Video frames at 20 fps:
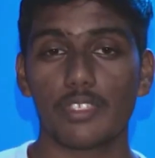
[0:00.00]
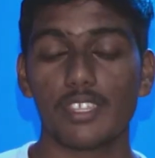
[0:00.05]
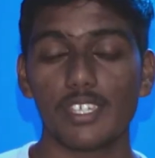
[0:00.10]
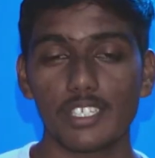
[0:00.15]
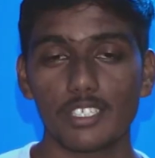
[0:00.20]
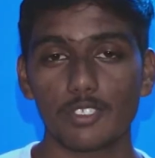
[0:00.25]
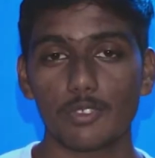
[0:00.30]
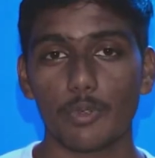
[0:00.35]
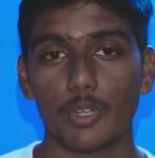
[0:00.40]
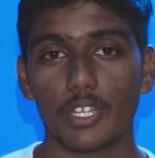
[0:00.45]

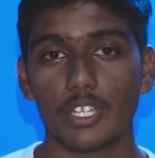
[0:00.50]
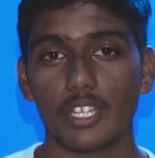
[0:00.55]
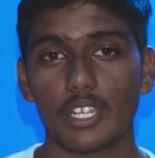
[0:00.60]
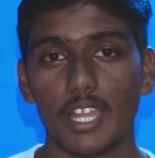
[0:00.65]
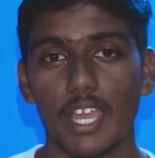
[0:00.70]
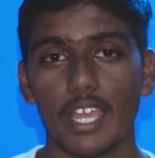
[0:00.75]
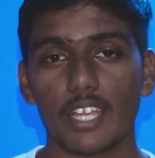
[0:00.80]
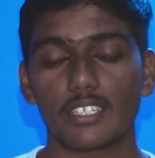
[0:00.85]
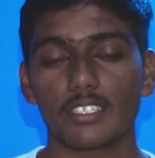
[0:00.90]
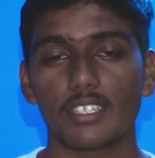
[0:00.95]
this
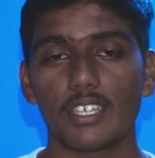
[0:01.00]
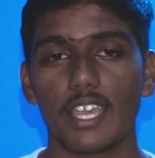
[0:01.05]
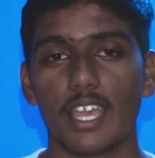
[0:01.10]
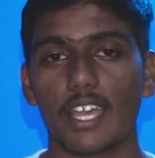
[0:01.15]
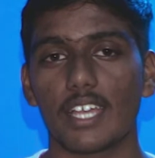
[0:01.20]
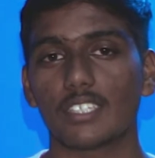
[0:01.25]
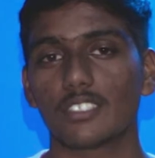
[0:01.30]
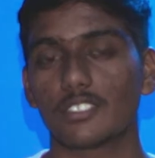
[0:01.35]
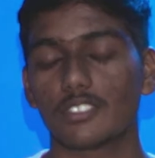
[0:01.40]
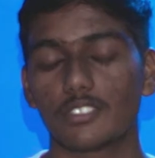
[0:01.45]
question actually
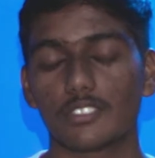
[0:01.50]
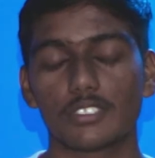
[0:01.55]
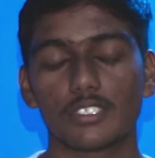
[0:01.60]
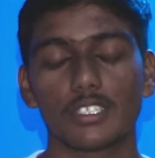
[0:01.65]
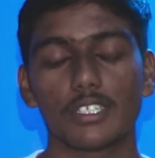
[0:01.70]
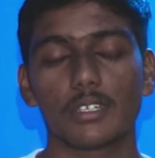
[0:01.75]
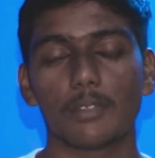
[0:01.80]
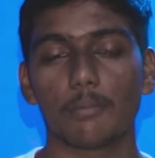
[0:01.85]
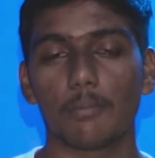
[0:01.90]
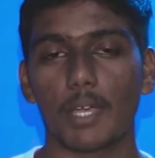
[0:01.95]

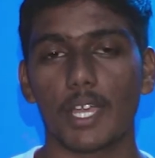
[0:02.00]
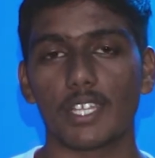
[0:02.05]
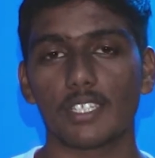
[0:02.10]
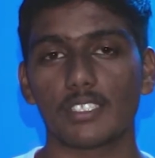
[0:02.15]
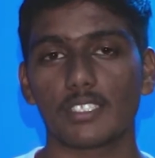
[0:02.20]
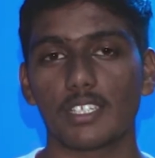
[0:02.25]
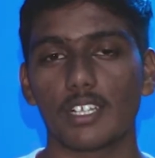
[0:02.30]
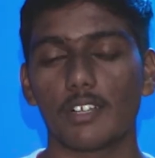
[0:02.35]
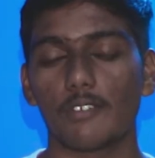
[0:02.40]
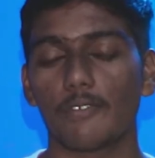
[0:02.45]
answers it by
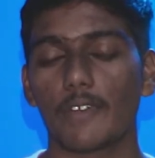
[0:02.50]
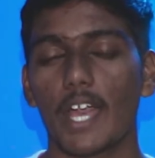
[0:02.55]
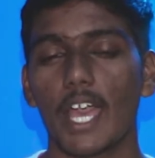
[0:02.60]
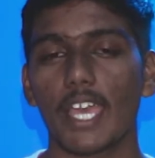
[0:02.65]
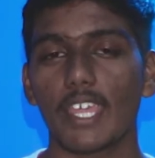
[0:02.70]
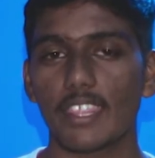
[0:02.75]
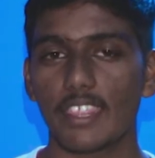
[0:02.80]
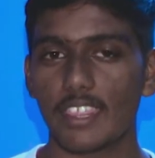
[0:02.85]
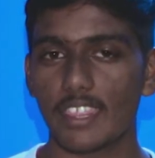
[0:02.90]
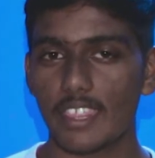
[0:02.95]
itself.
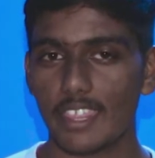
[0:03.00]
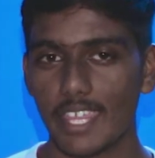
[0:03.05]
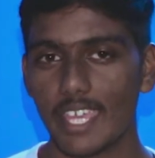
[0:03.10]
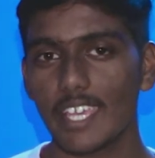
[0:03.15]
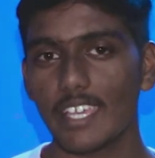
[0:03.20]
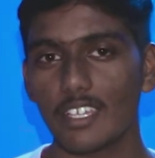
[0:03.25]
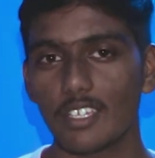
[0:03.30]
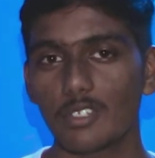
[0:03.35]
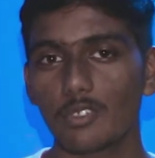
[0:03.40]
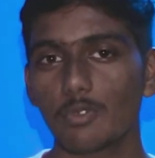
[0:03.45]
I
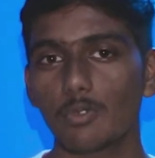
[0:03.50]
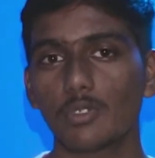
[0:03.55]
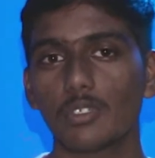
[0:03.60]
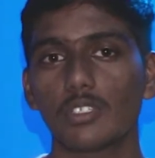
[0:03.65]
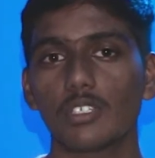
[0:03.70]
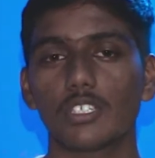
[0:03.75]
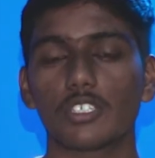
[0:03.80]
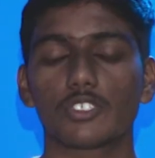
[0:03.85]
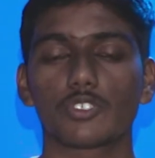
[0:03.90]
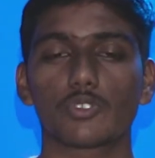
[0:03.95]
think
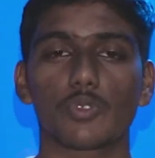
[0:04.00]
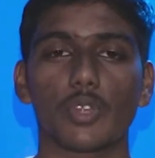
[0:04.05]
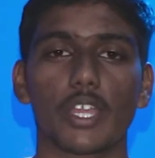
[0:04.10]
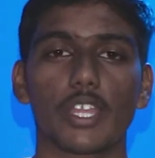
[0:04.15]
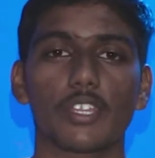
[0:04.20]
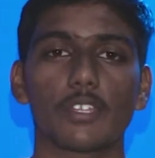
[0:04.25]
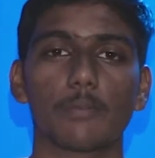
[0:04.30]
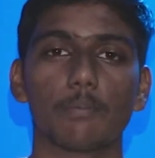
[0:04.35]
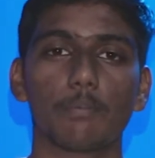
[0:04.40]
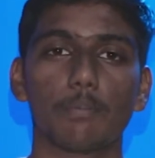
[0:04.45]
Google is
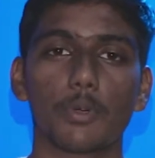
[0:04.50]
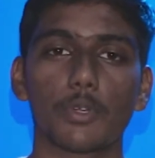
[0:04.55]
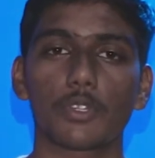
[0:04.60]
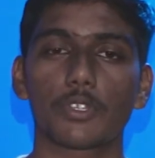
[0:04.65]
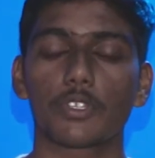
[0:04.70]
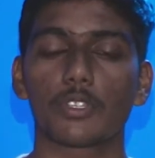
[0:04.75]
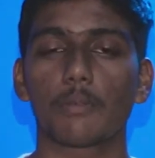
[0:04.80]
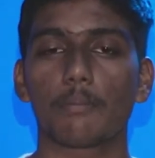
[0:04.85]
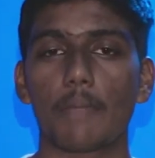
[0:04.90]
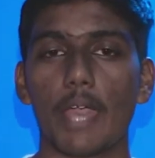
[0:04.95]
trying to
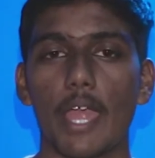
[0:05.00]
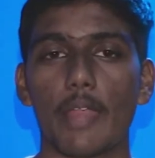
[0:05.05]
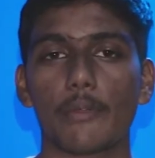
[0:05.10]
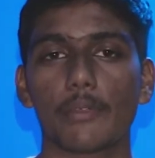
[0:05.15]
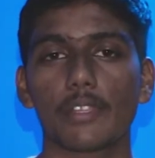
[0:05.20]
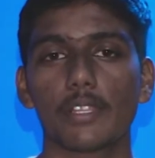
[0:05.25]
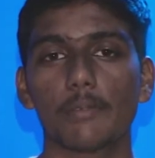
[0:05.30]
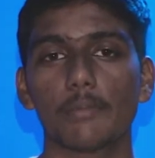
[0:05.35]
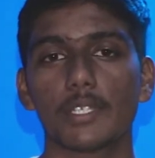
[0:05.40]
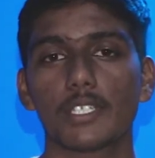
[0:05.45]
push the
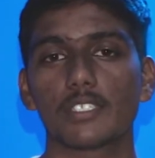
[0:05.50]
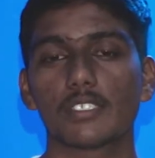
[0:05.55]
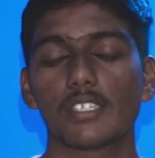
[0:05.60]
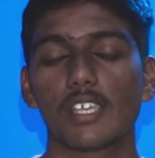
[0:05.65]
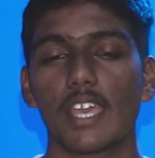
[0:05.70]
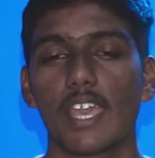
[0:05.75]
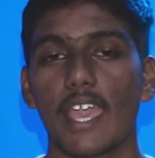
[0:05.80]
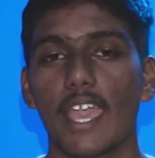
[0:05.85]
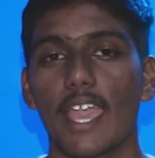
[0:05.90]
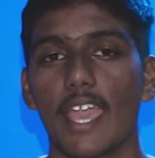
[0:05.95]
battery limits
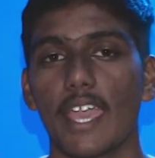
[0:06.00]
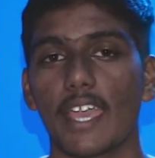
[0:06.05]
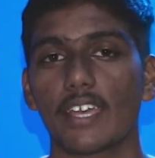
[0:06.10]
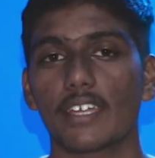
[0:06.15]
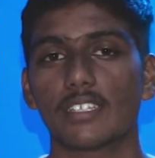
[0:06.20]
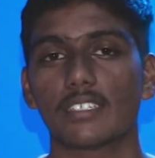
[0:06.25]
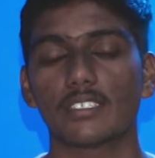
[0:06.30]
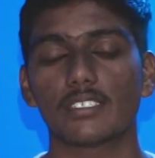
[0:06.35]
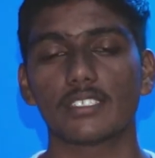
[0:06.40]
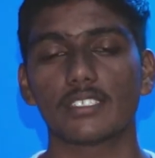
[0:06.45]
and